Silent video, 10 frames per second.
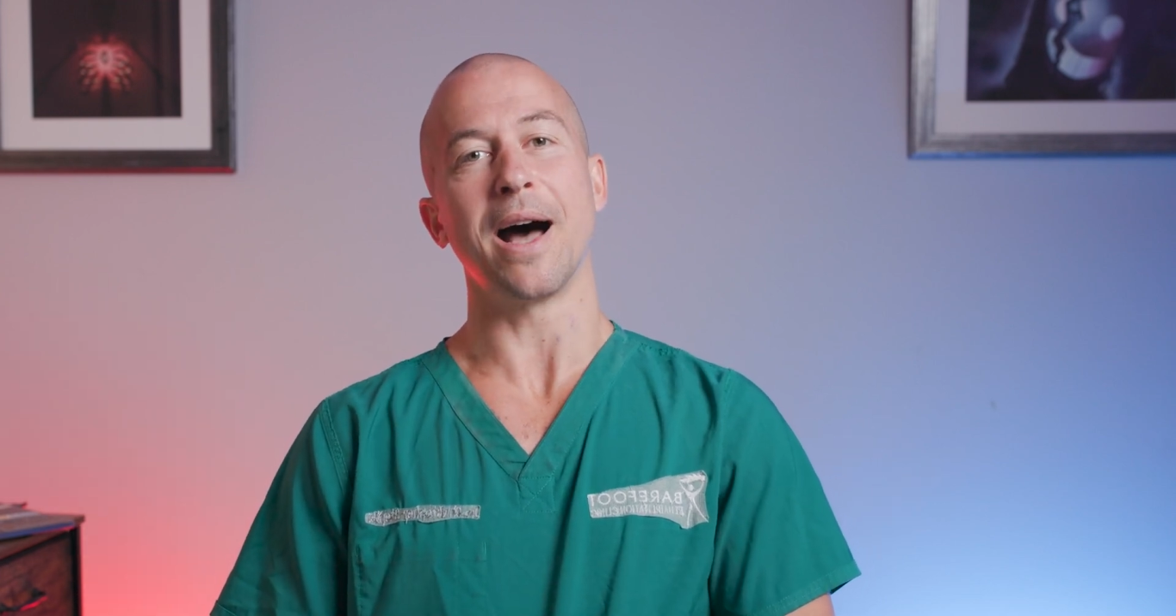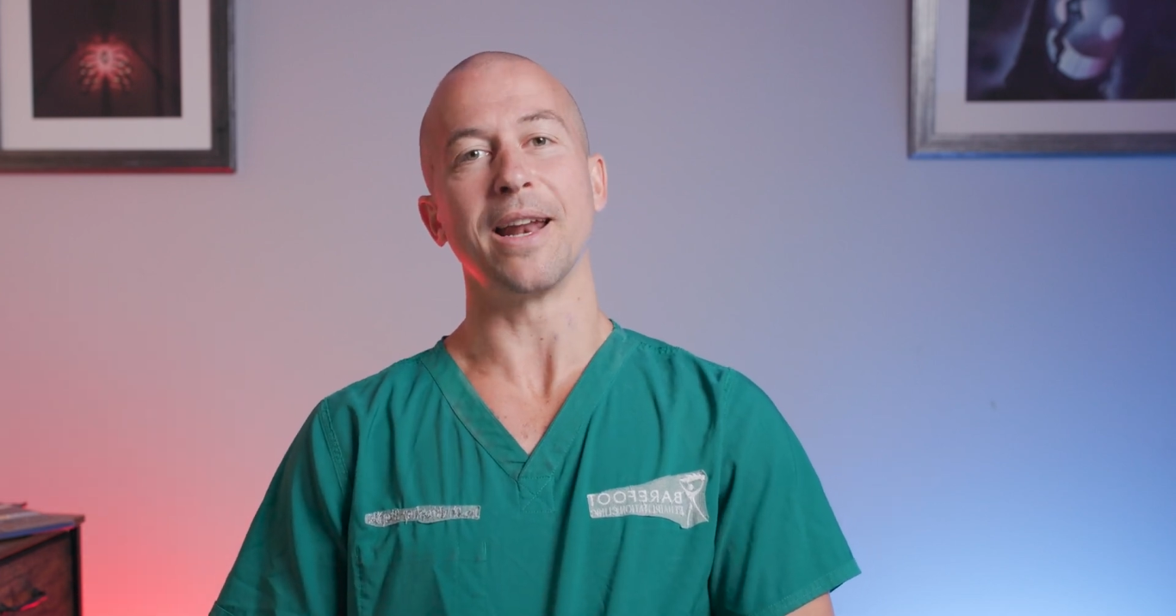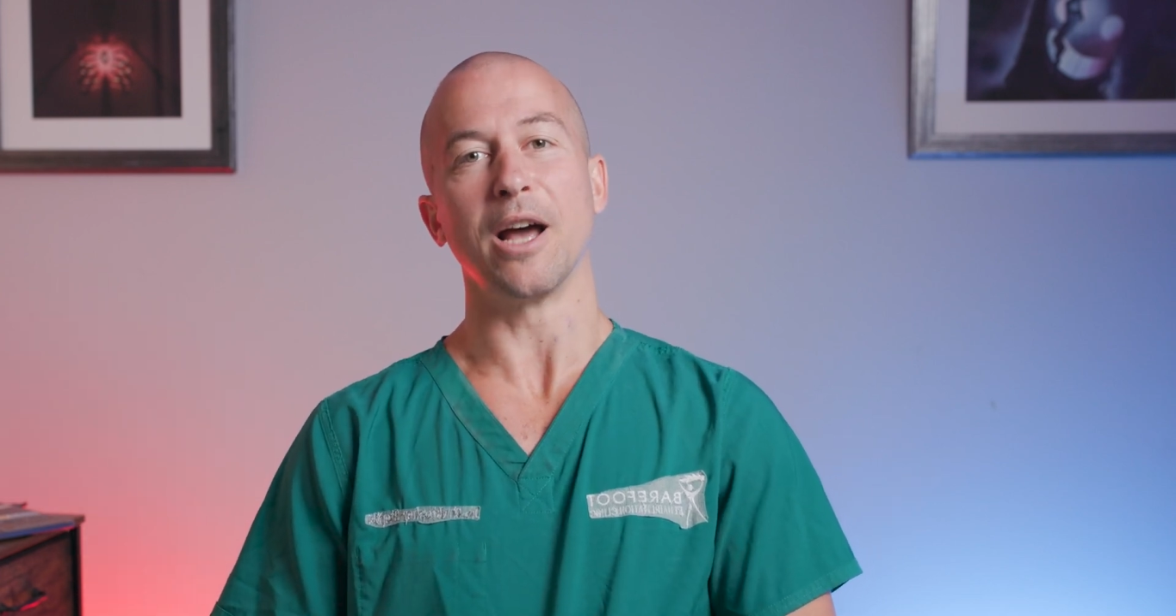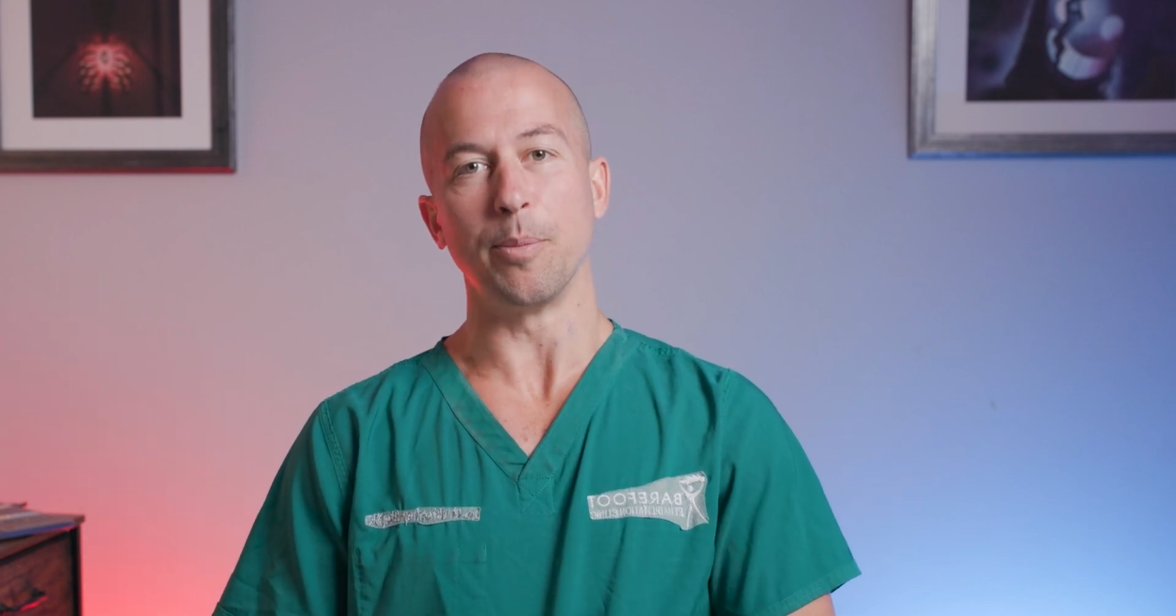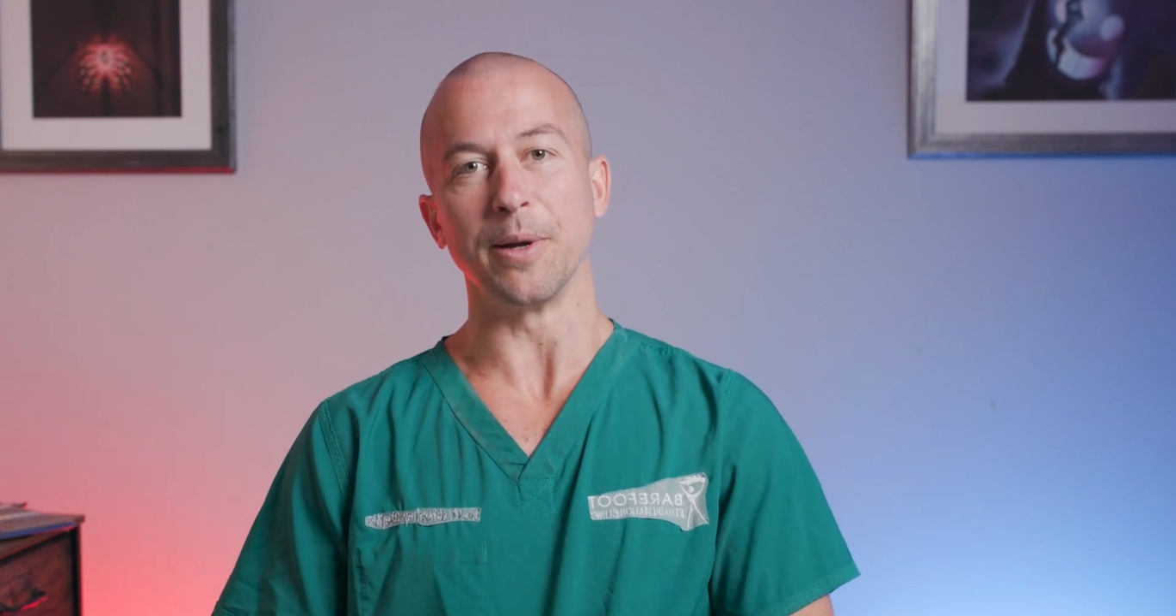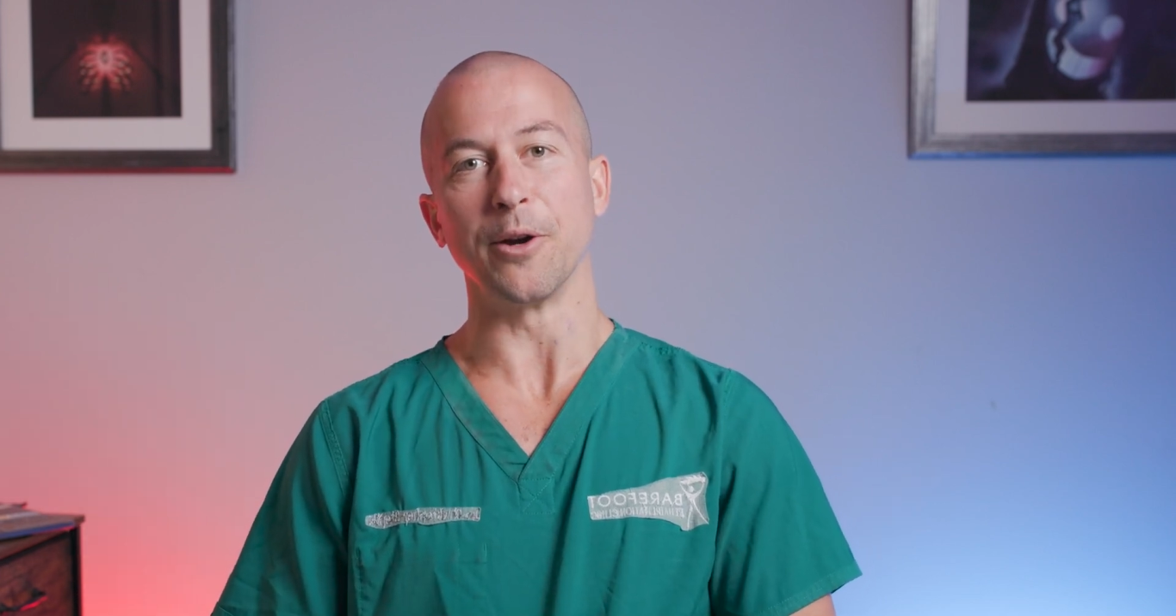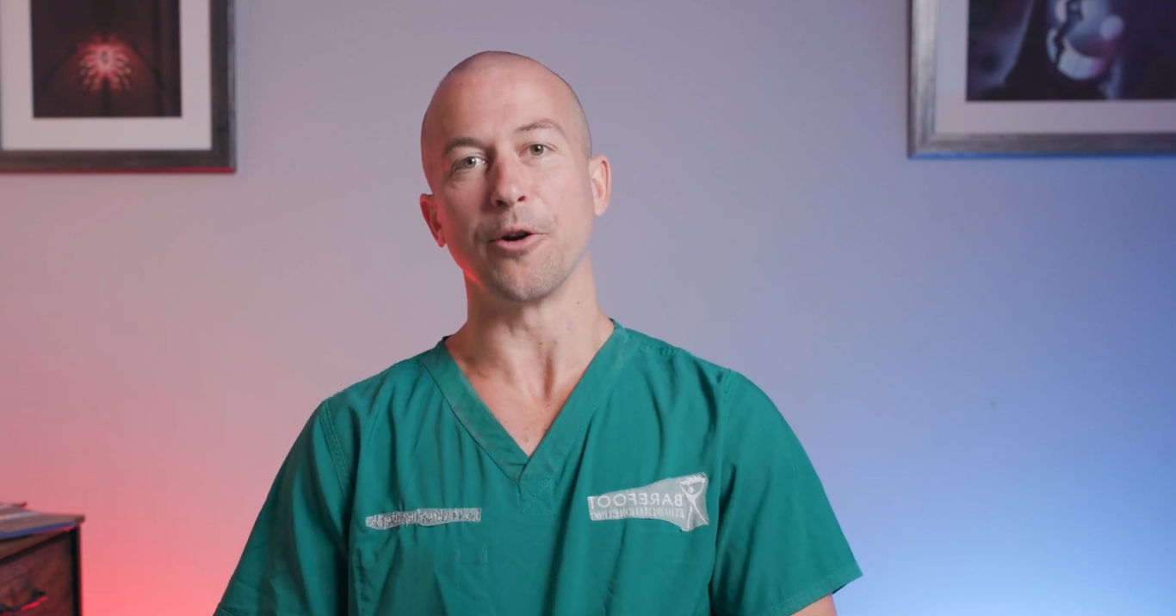not helping